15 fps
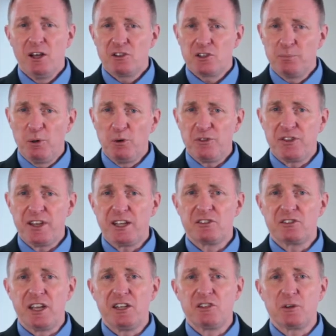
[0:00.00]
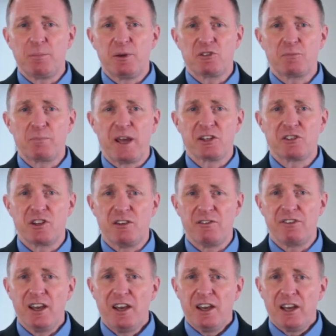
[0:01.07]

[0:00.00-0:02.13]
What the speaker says: To put things into perspective,